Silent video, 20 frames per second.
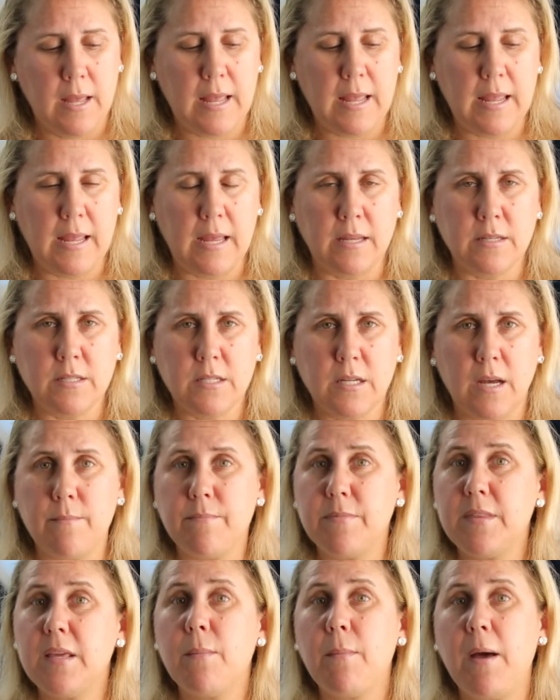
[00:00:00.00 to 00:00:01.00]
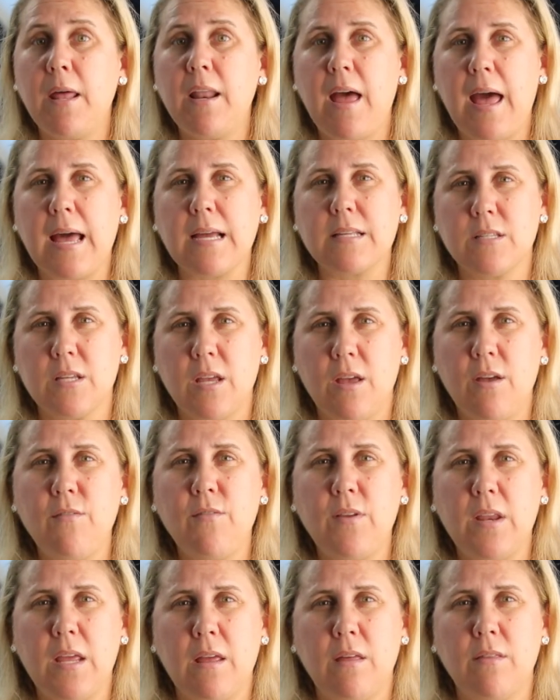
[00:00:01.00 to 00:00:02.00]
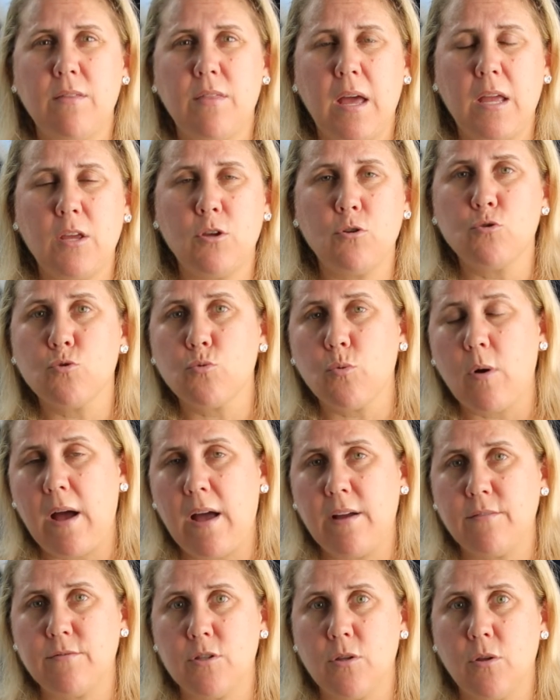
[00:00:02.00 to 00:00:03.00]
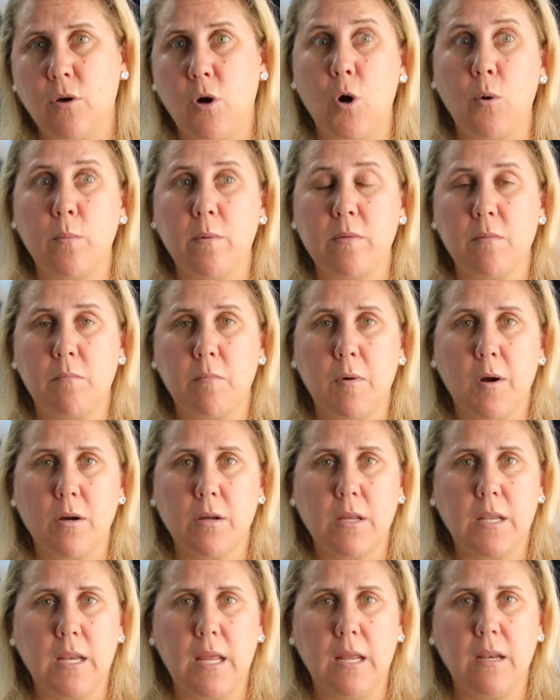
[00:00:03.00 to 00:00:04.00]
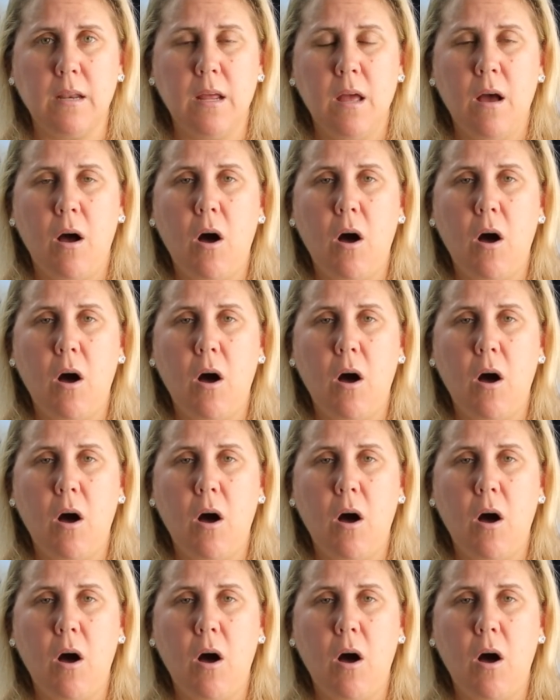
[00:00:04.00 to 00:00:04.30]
and the amount of activity that you drive to the home in the marketing.